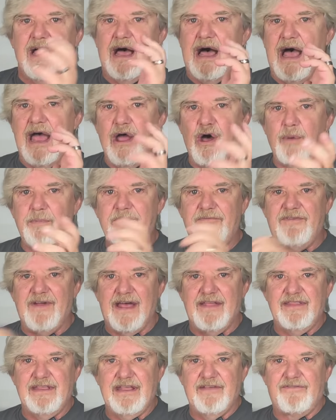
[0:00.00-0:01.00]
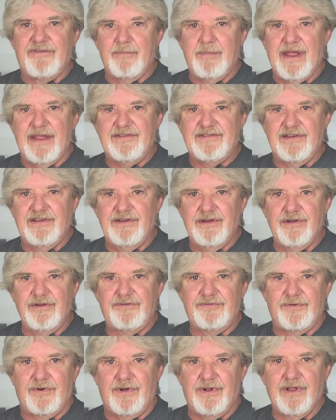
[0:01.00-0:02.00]
I hope you found the information
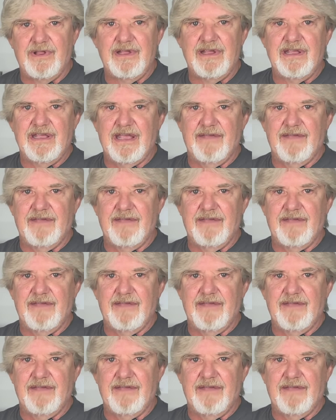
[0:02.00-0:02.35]
useful.